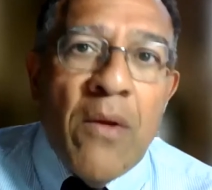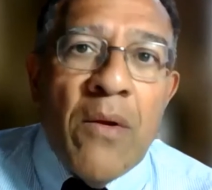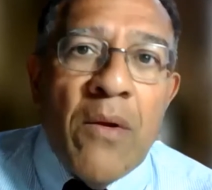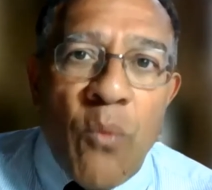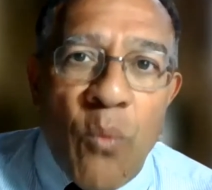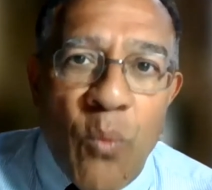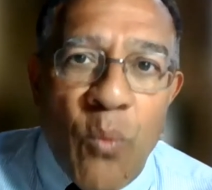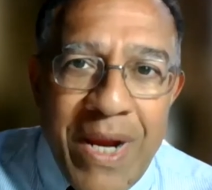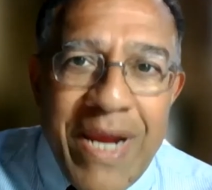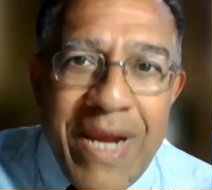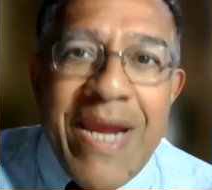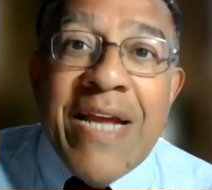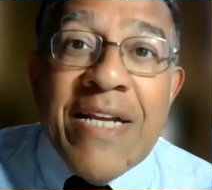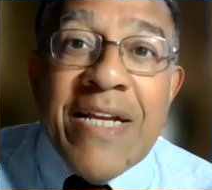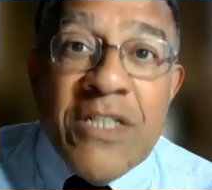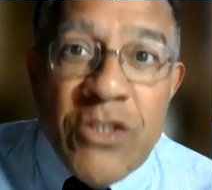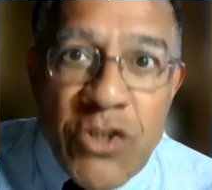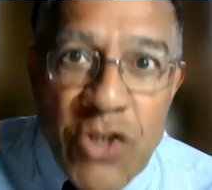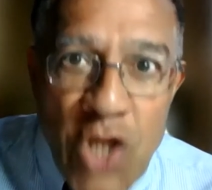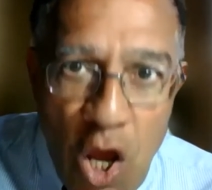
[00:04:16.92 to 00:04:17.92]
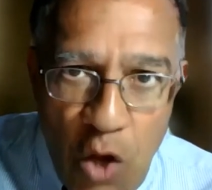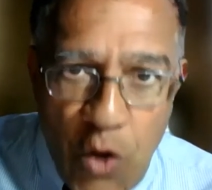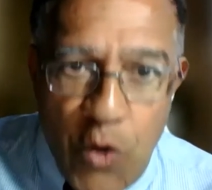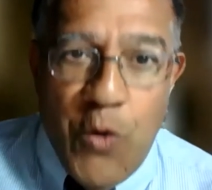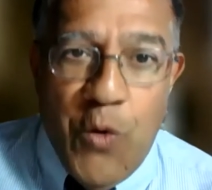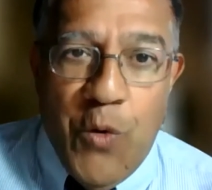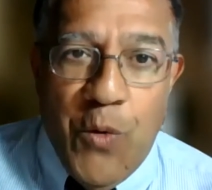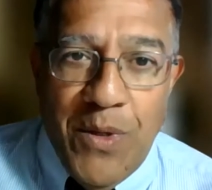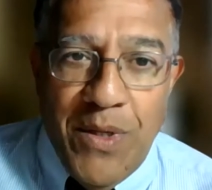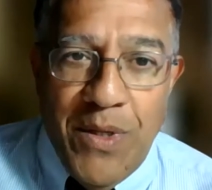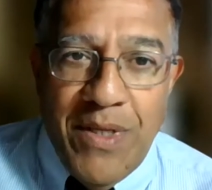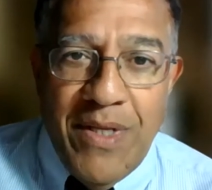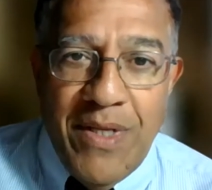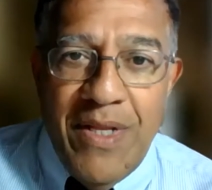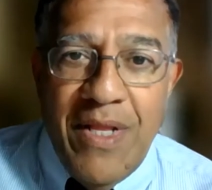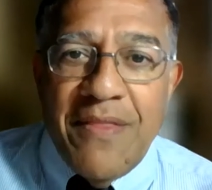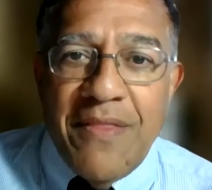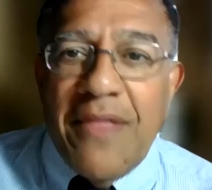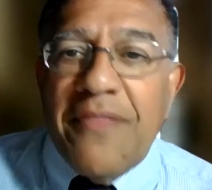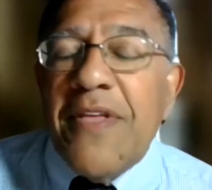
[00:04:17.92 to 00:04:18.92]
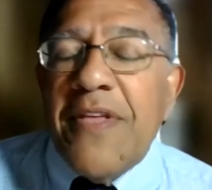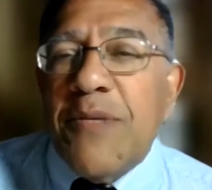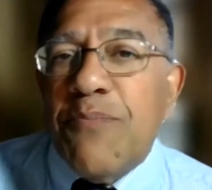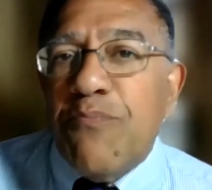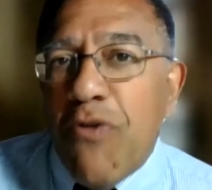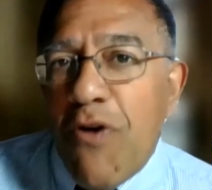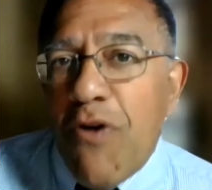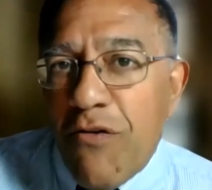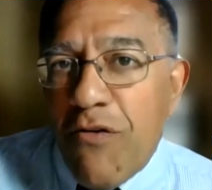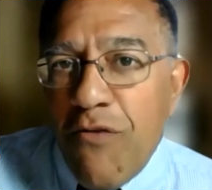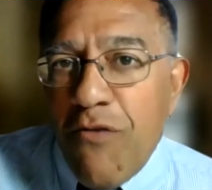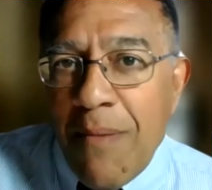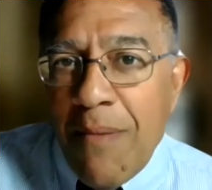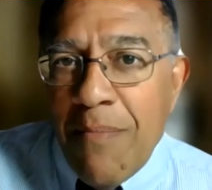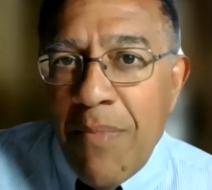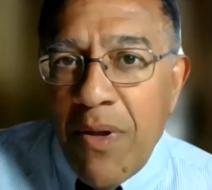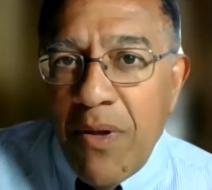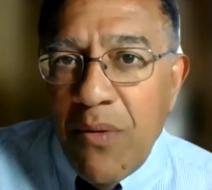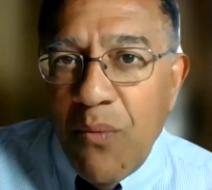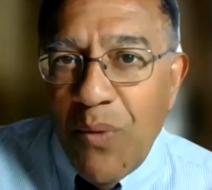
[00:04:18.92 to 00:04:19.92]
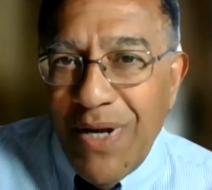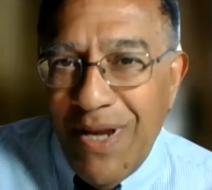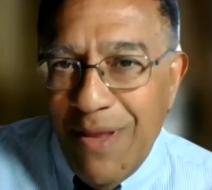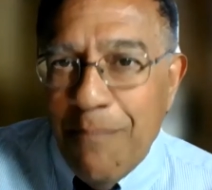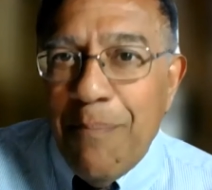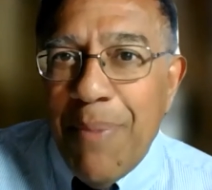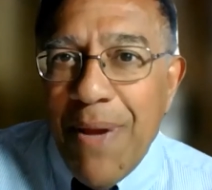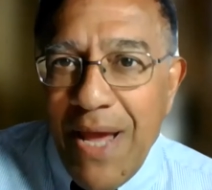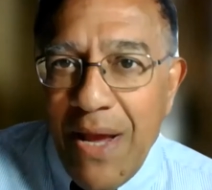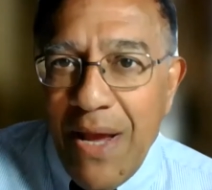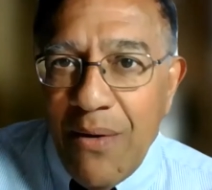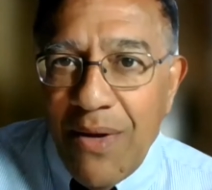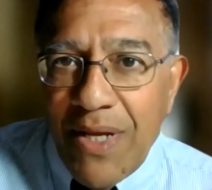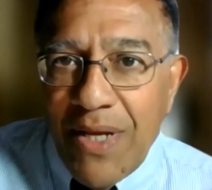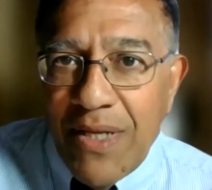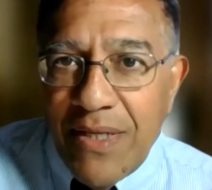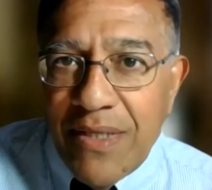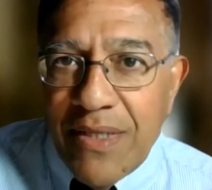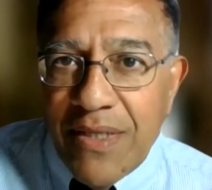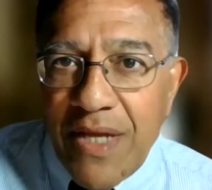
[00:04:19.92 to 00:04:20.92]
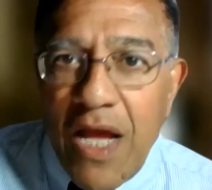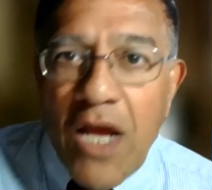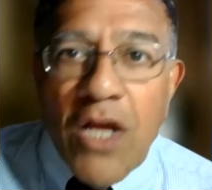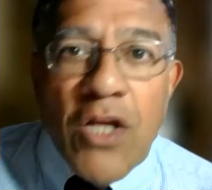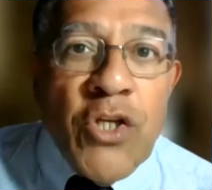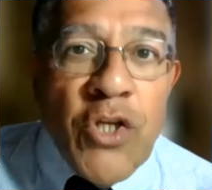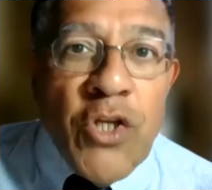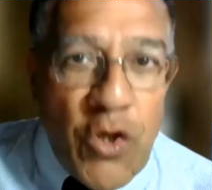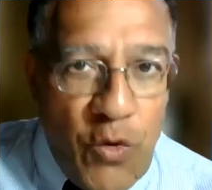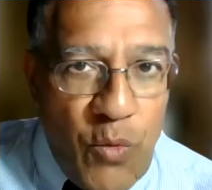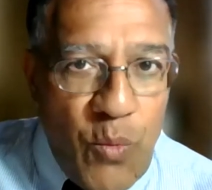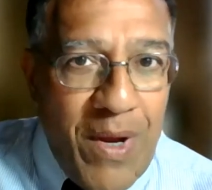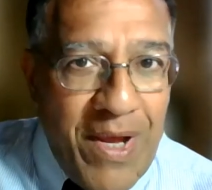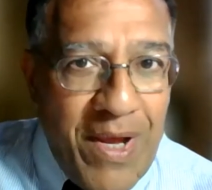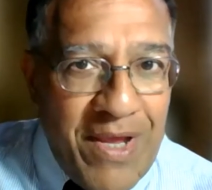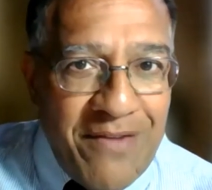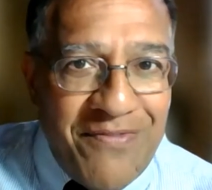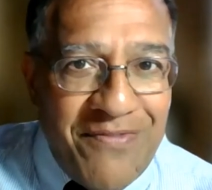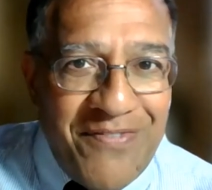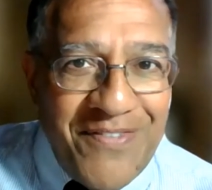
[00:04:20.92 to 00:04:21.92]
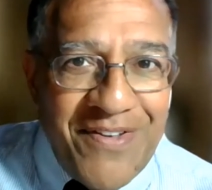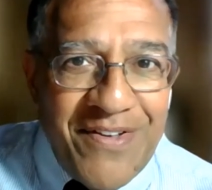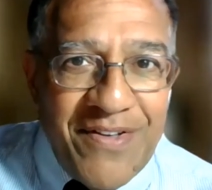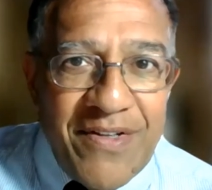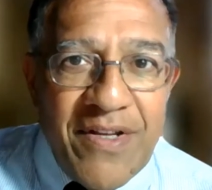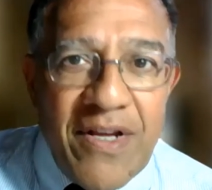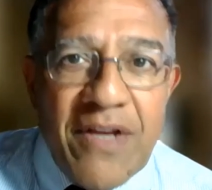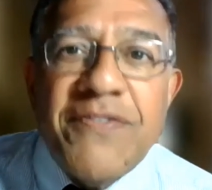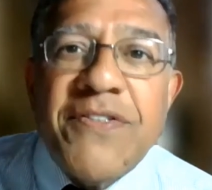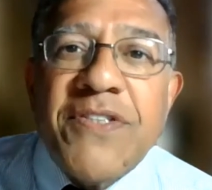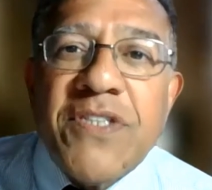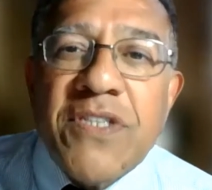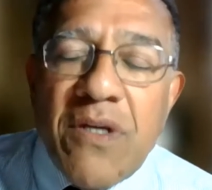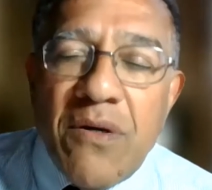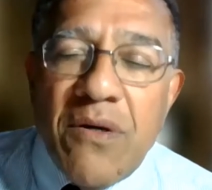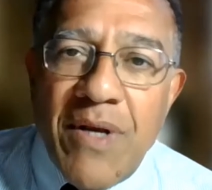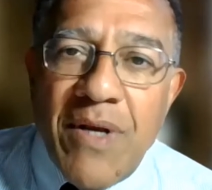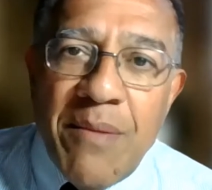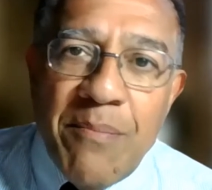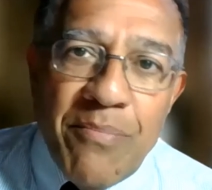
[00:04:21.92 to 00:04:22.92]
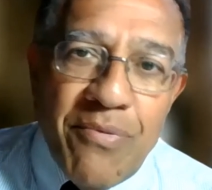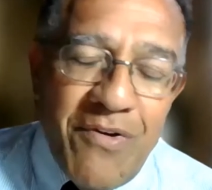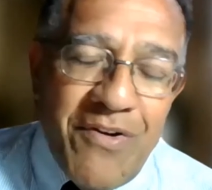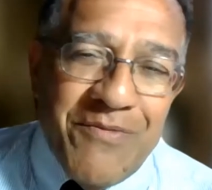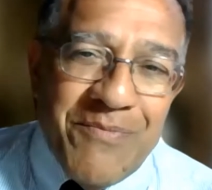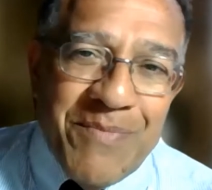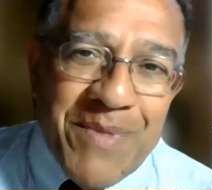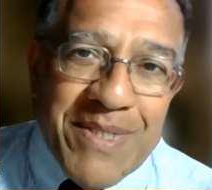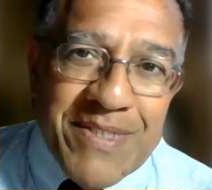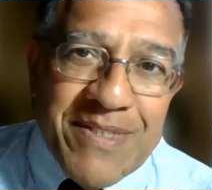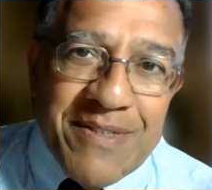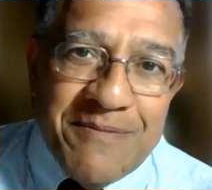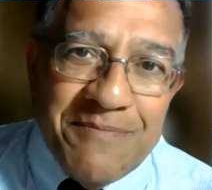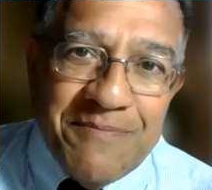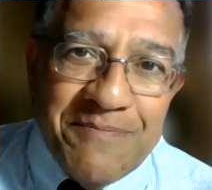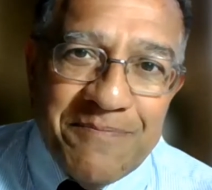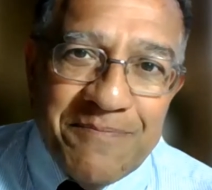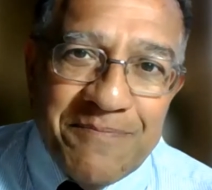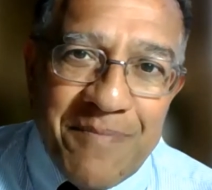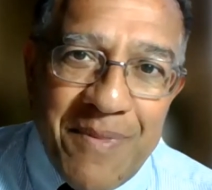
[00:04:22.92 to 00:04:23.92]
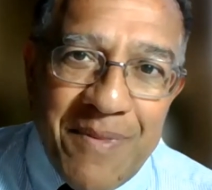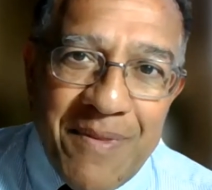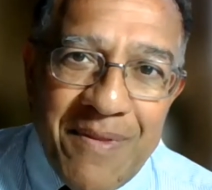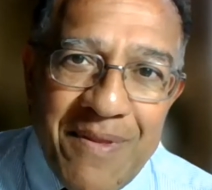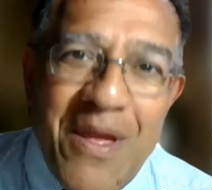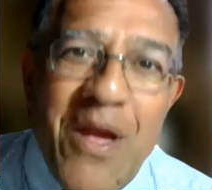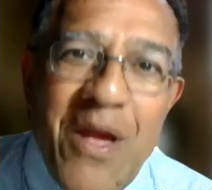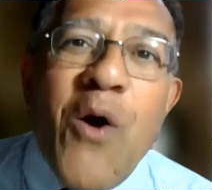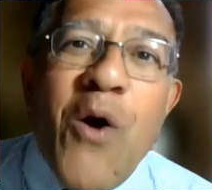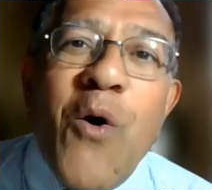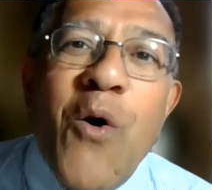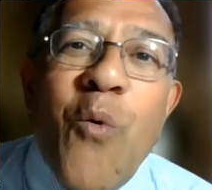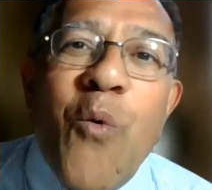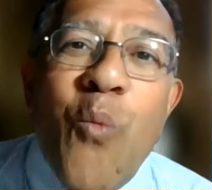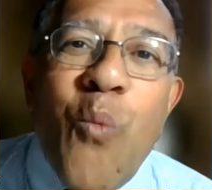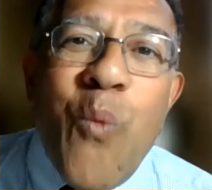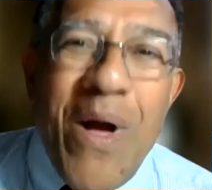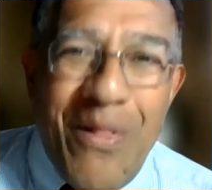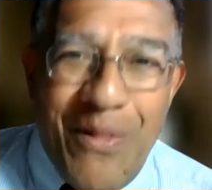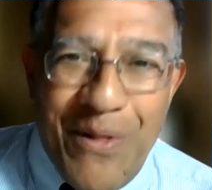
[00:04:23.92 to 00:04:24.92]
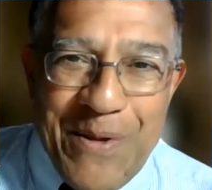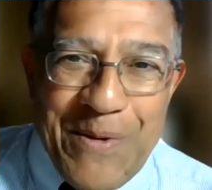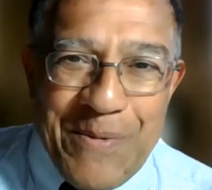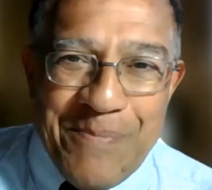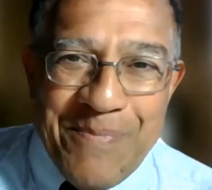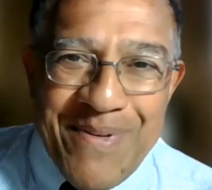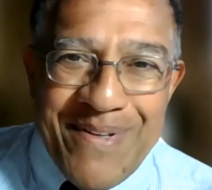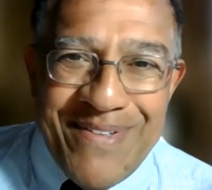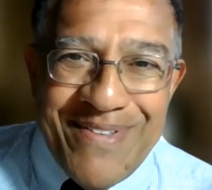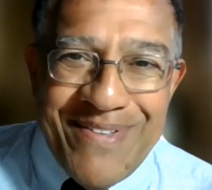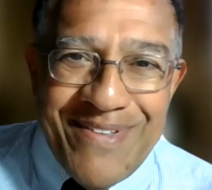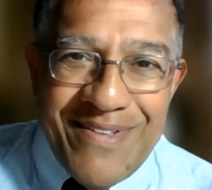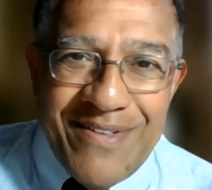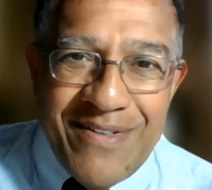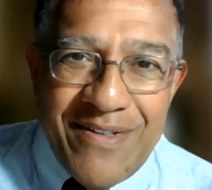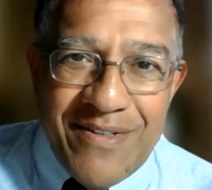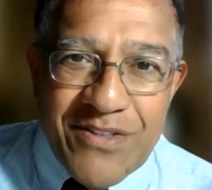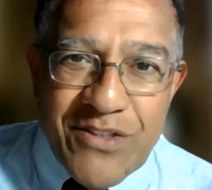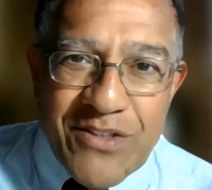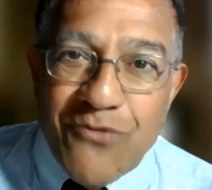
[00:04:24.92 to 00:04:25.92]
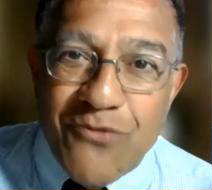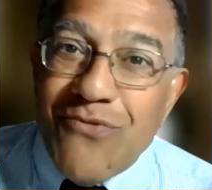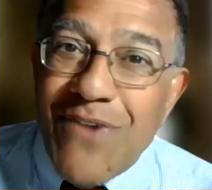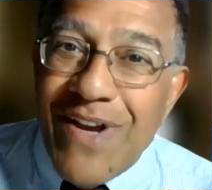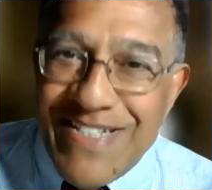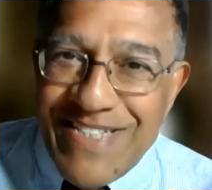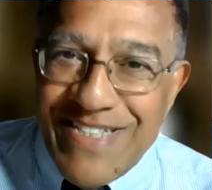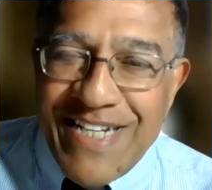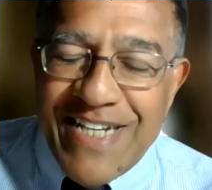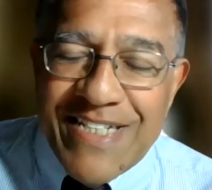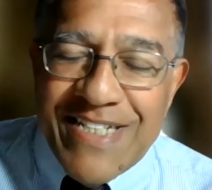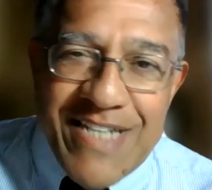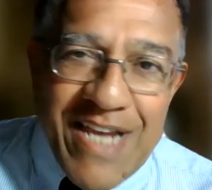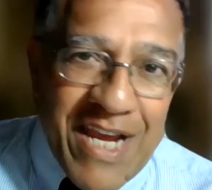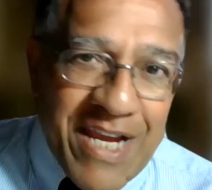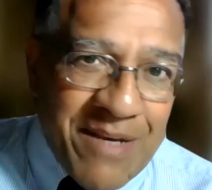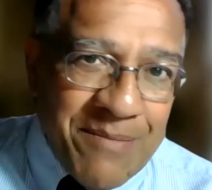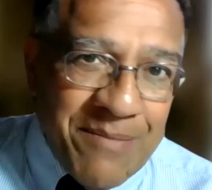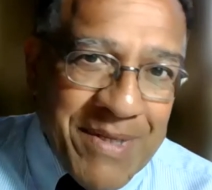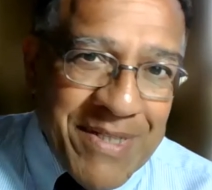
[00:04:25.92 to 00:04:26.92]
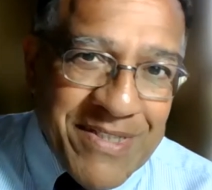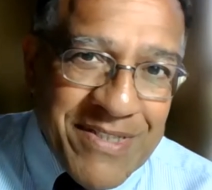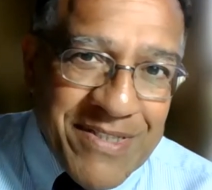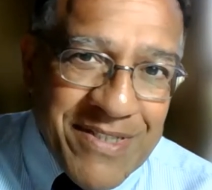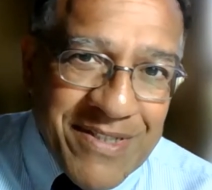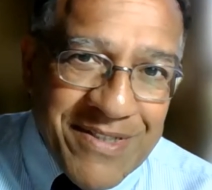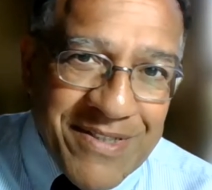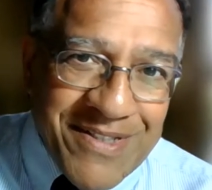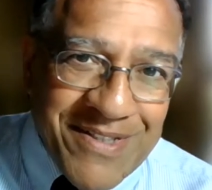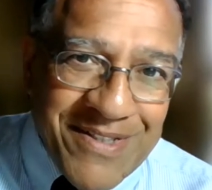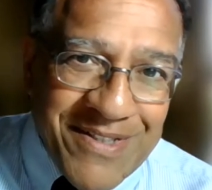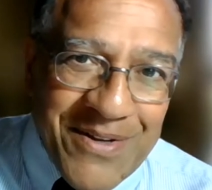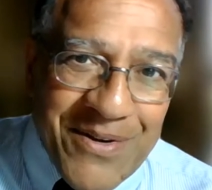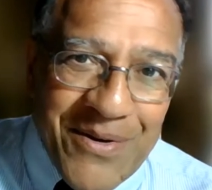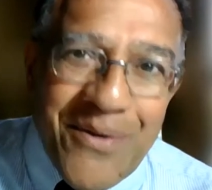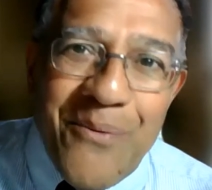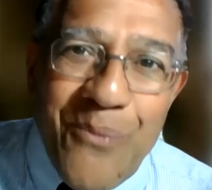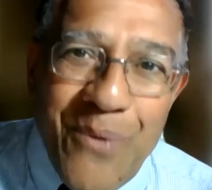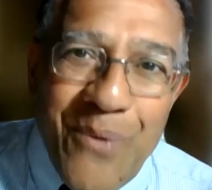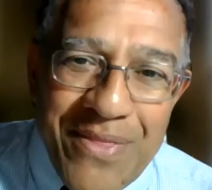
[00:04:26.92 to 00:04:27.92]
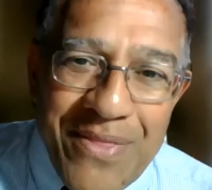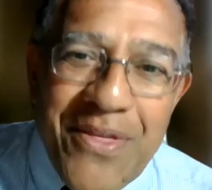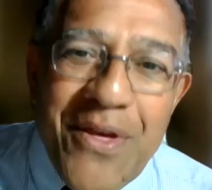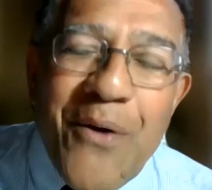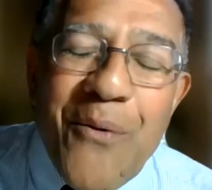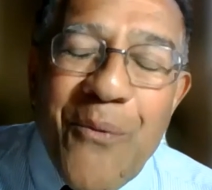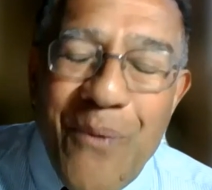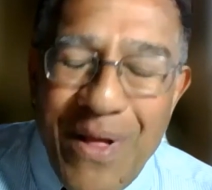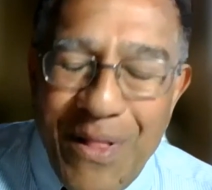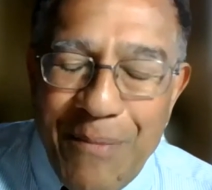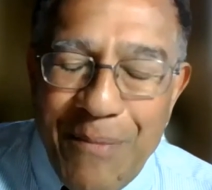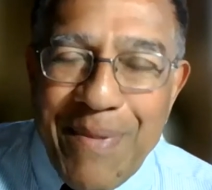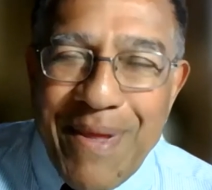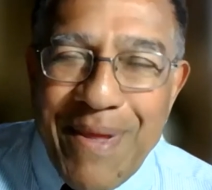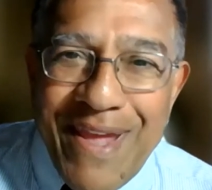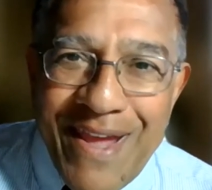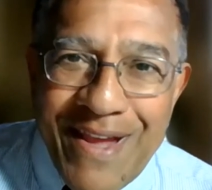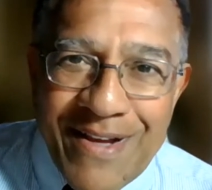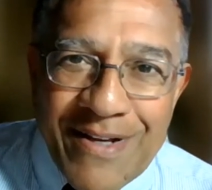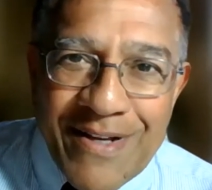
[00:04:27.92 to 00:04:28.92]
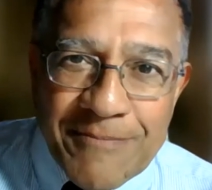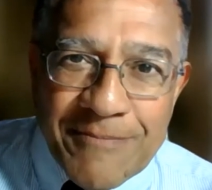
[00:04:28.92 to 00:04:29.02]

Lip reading: We know that this program will empower a new wave of school improvement. Welcome to Raising Attainment with Wellbeing.